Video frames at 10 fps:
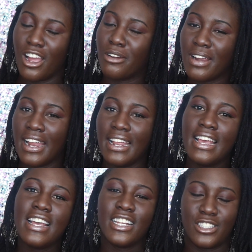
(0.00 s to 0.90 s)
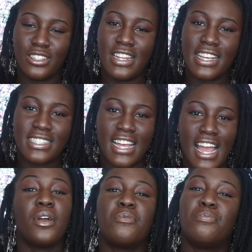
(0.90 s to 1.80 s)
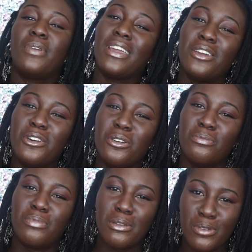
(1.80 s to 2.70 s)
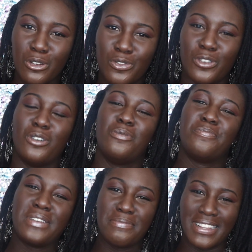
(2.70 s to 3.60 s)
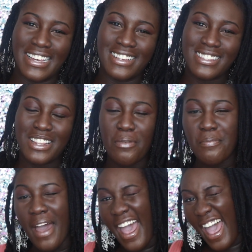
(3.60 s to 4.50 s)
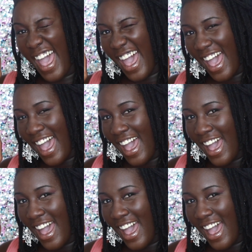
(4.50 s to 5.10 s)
All right, until next time, be you, be beautiful, be blessed. Bye.